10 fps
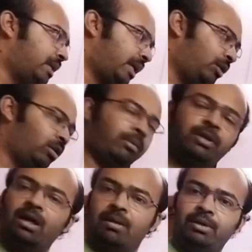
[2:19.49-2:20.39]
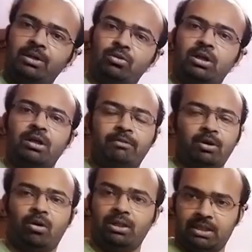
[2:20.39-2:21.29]
I cannot be able to
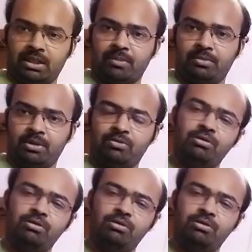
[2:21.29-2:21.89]
cover all the chapters.